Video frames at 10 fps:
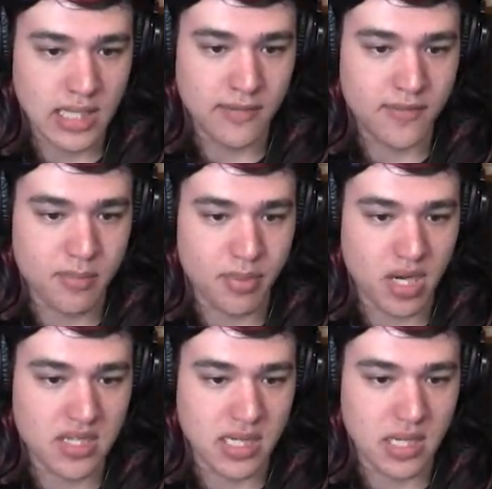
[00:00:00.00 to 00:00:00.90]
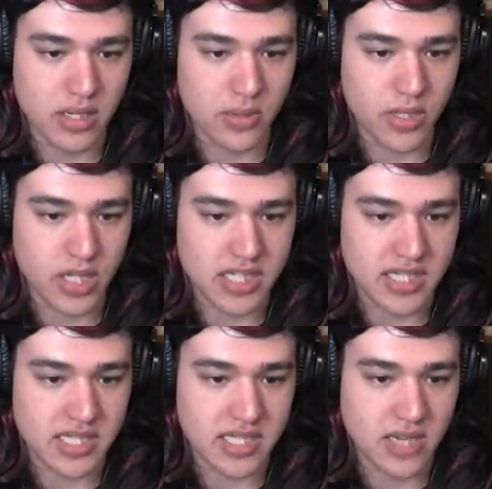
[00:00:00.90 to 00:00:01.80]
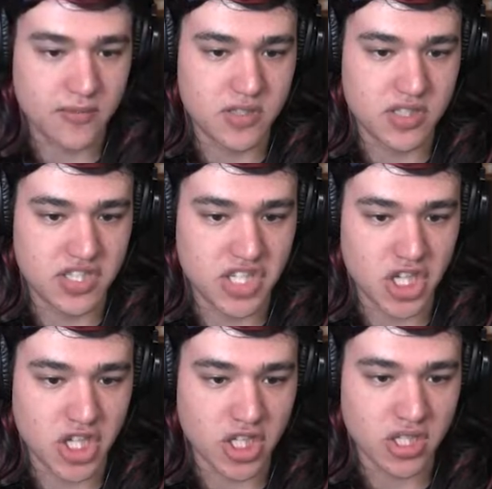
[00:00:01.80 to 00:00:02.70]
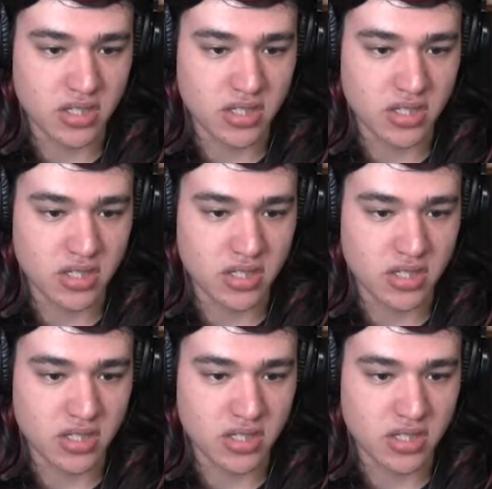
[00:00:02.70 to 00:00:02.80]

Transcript: Leave the birds alone, we got stuff to do.